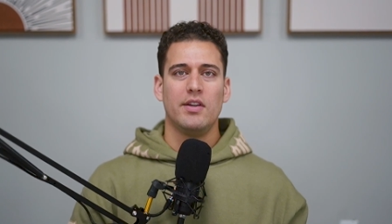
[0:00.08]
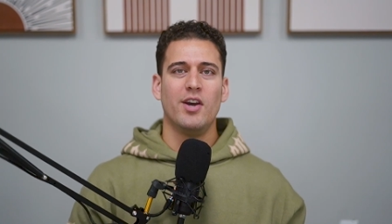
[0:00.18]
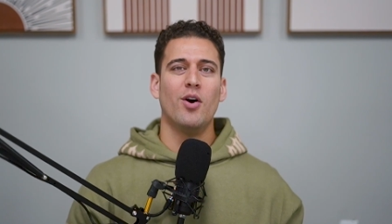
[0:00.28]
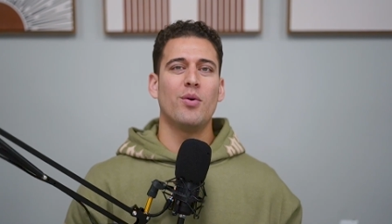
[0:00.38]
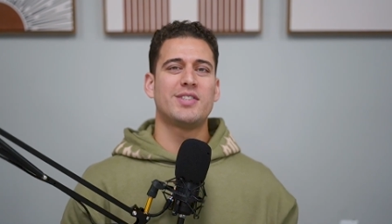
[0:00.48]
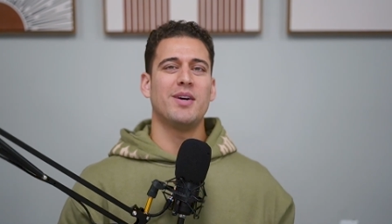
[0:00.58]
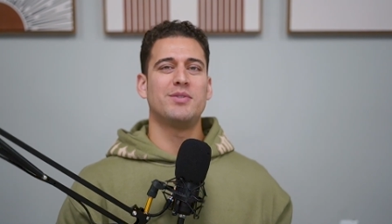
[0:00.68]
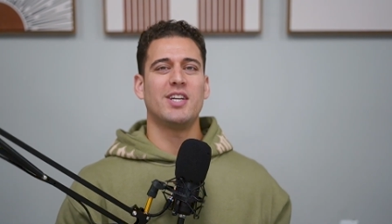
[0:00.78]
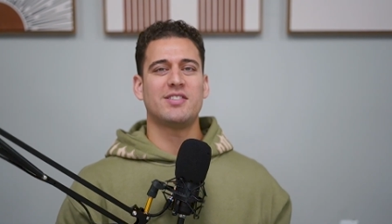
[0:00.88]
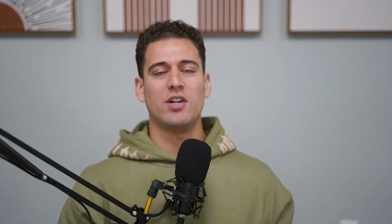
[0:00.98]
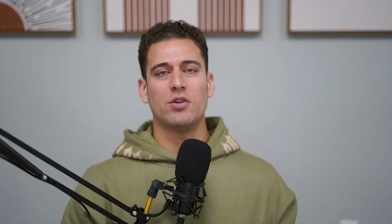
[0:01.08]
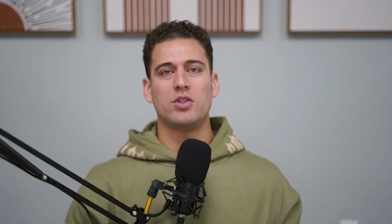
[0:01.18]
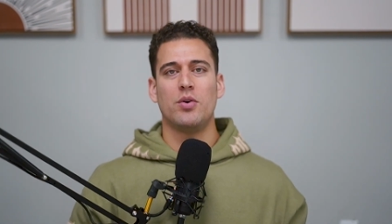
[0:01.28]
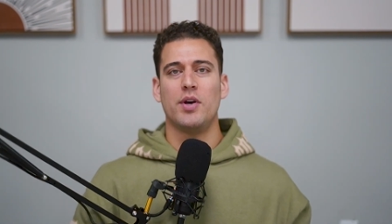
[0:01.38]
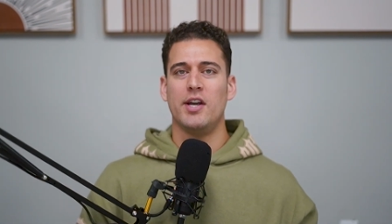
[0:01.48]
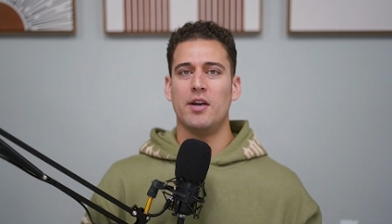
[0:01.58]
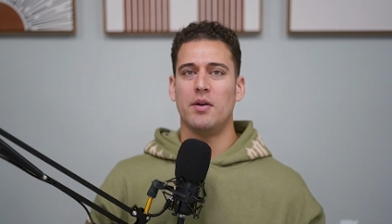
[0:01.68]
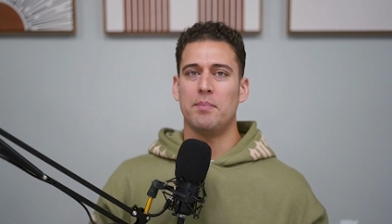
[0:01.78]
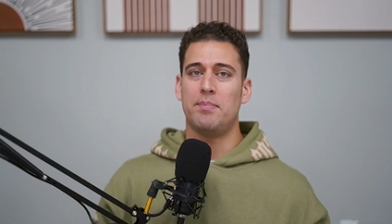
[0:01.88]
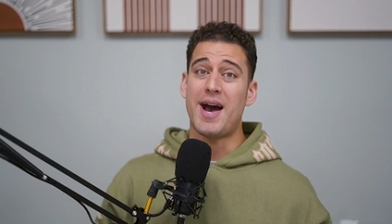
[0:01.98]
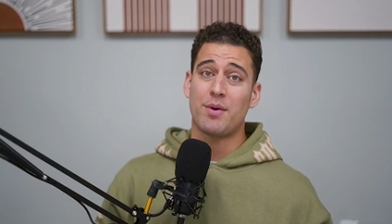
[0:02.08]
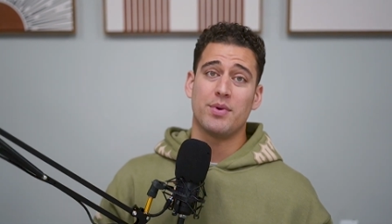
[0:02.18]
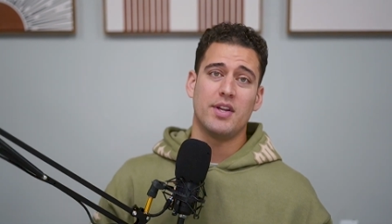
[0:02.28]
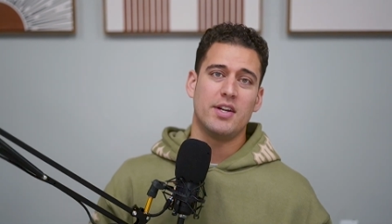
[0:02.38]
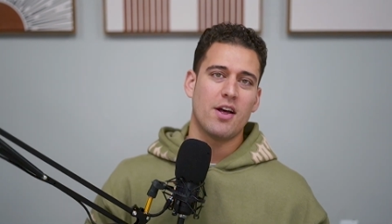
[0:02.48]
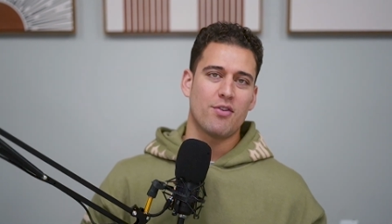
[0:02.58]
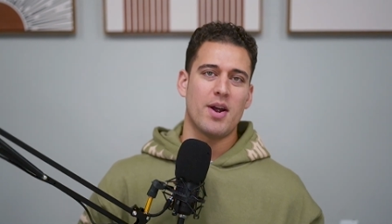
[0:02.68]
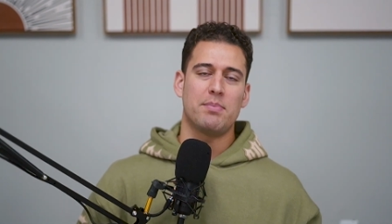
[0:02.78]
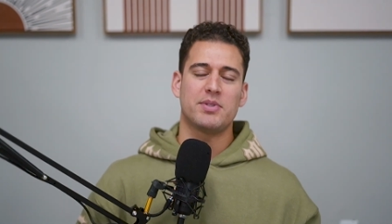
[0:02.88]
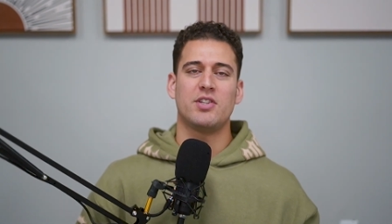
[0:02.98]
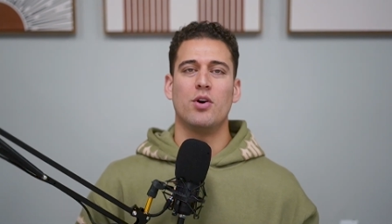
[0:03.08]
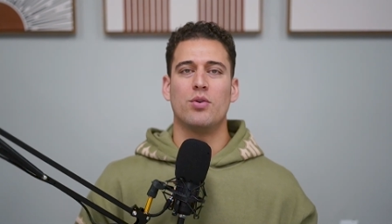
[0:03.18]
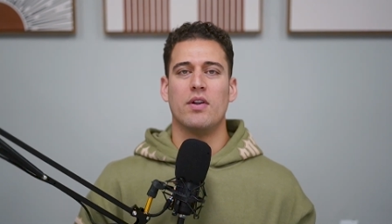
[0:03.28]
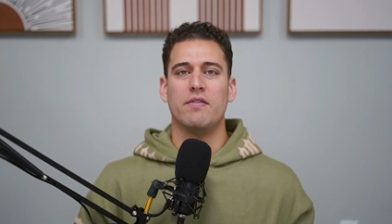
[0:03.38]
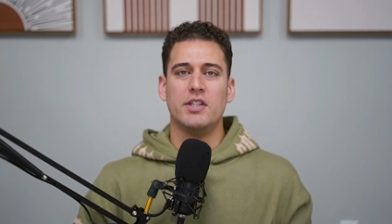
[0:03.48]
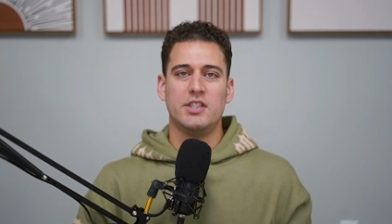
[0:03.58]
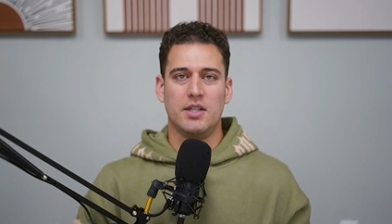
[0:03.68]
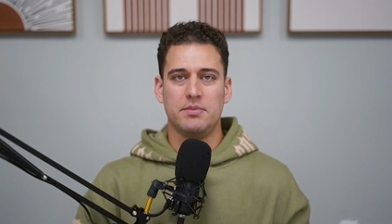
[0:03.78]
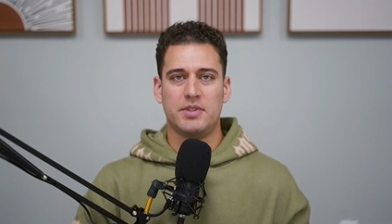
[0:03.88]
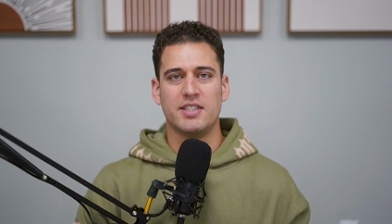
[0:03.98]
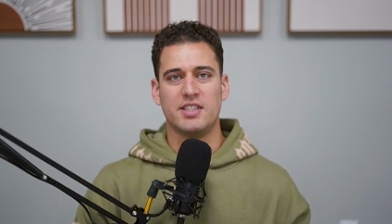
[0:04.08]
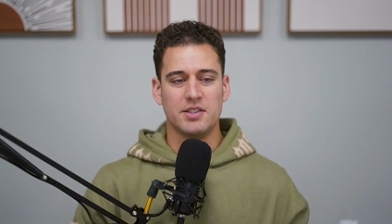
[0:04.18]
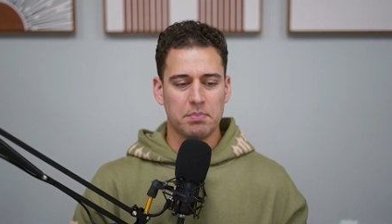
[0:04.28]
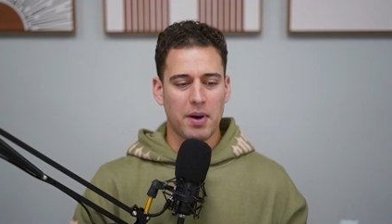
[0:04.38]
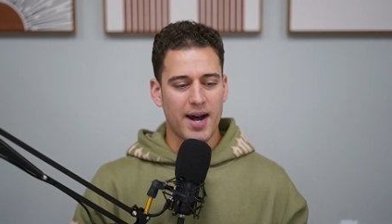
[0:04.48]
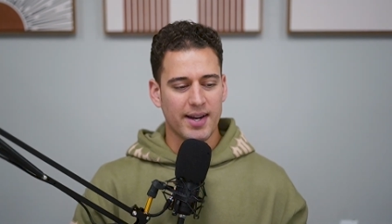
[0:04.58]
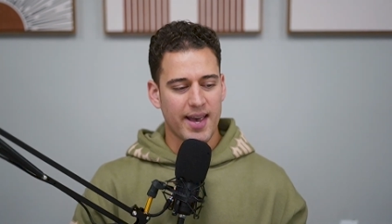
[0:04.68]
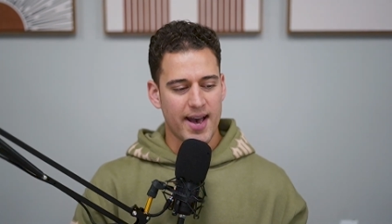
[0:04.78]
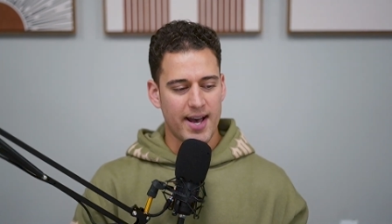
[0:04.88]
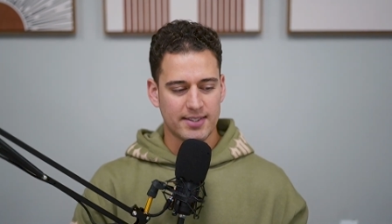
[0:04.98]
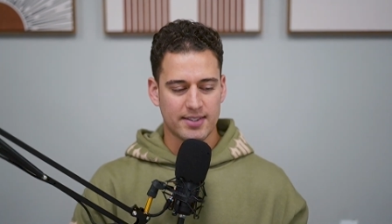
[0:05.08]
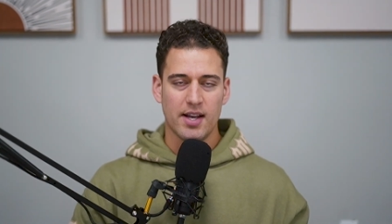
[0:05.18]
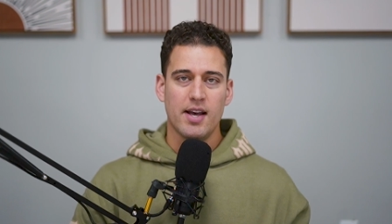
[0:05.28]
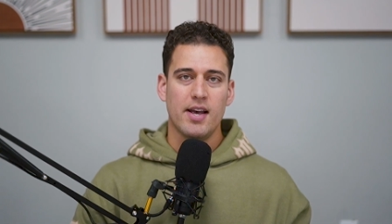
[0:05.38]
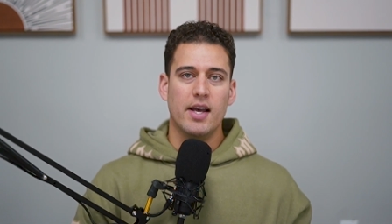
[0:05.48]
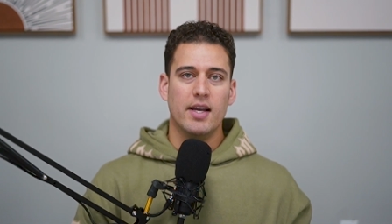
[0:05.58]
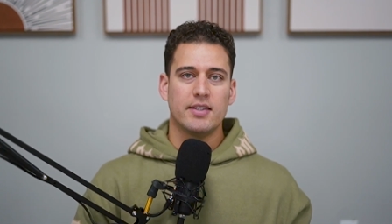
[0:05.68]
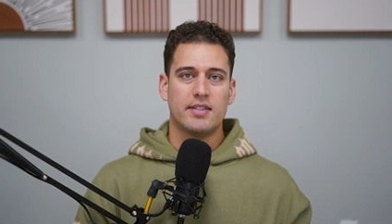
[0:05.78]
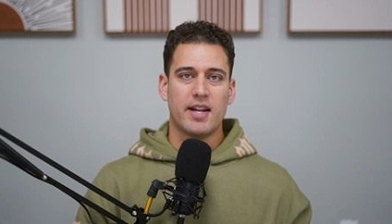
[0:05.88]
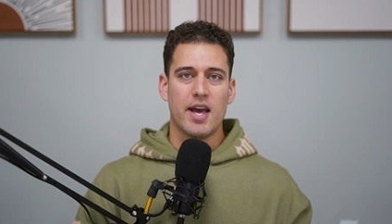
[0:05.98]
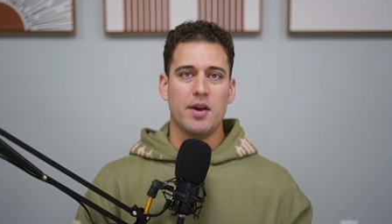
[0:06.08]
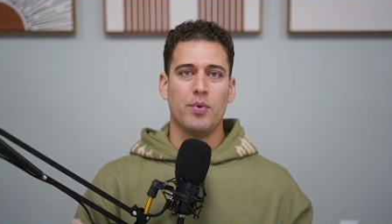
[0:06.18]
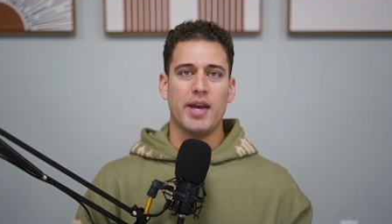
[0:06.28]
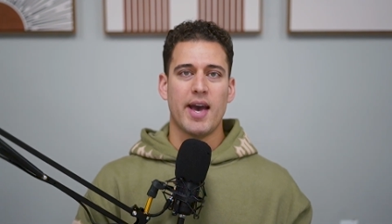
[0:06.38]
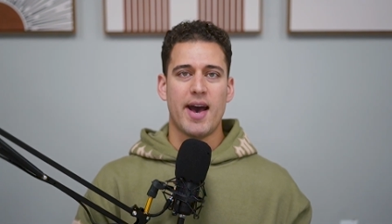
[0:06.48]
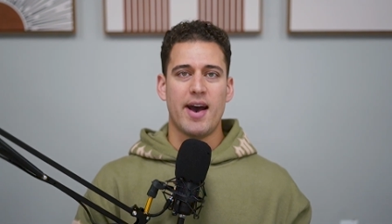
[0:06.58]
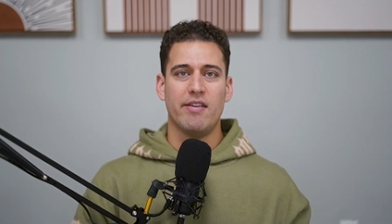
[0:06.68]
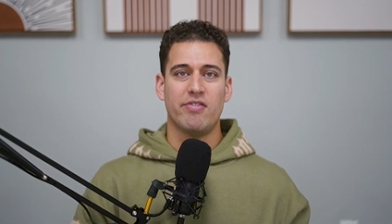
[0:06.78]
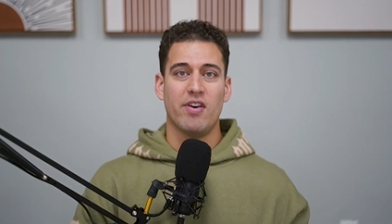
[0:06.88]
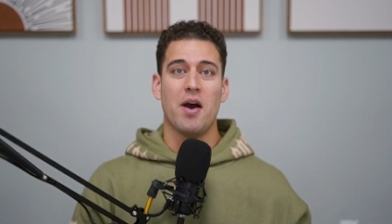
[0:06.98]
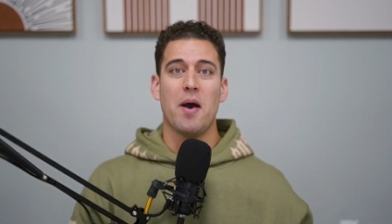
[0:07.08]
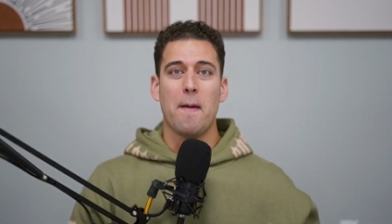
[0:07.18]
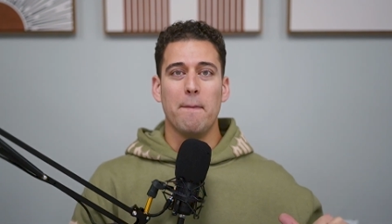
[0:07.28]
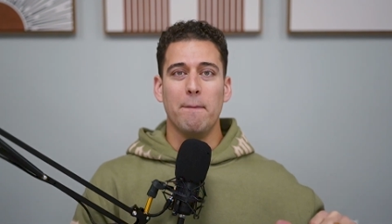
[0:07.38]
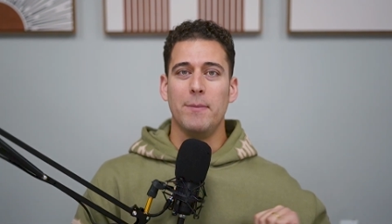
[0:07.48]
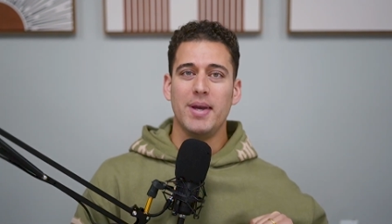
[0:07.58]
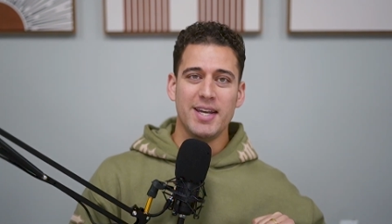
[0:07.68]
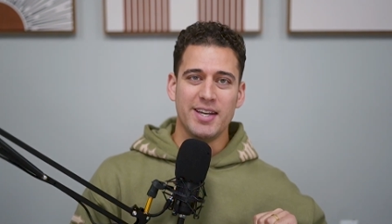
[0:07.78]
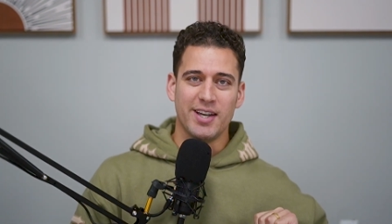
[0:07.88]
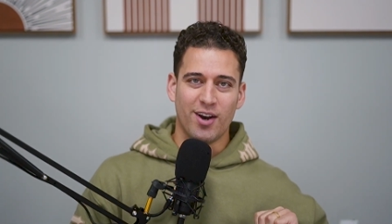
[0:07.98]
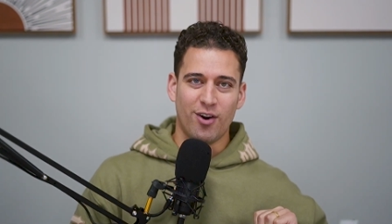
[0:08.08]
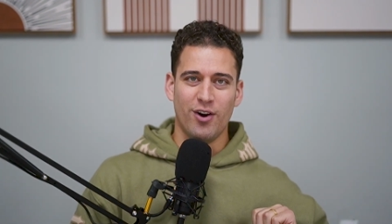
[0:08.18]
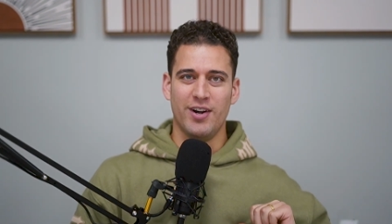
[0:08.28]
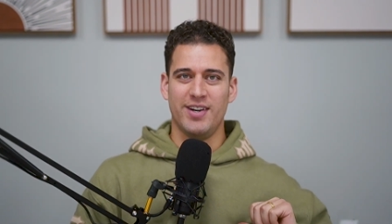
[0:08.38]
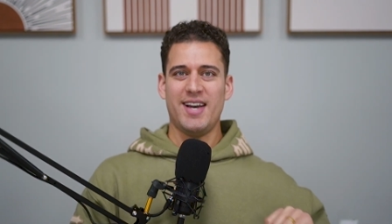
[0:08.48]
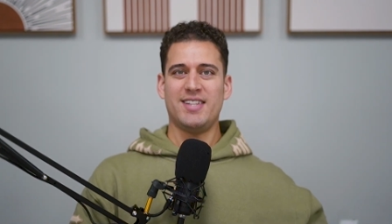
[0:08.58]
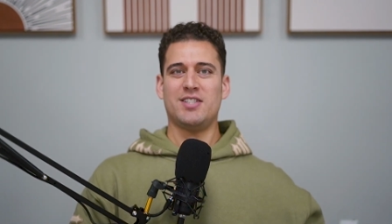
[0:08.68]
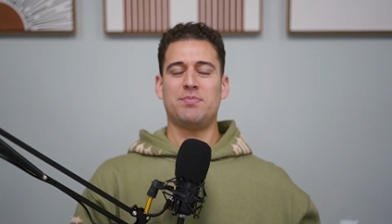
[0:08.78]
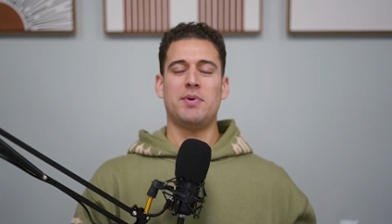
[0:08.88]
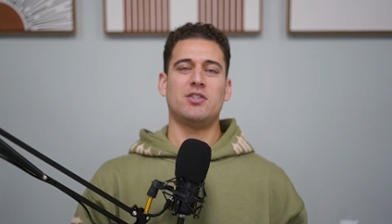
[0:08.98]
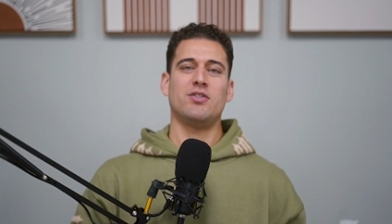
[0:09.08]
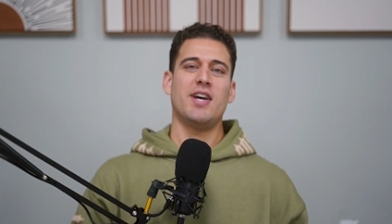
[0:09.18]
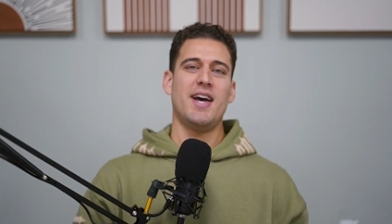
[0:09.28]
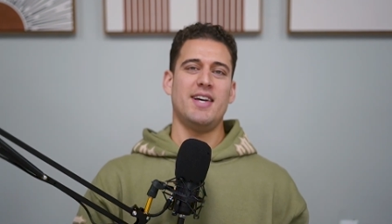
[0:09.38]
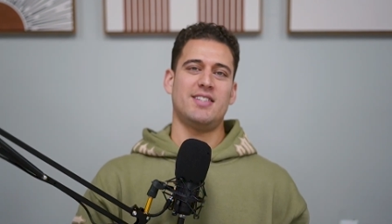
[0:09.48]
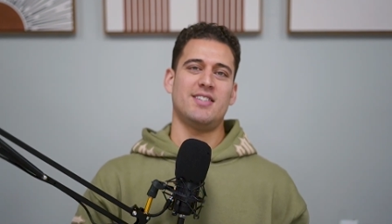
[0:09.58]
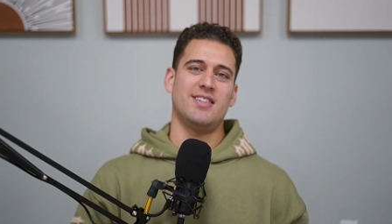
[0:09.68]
Yo, what's up? Justin Ochoa here, back with another episode of the Gym Sessions podcast. Today we have me on as a special guest.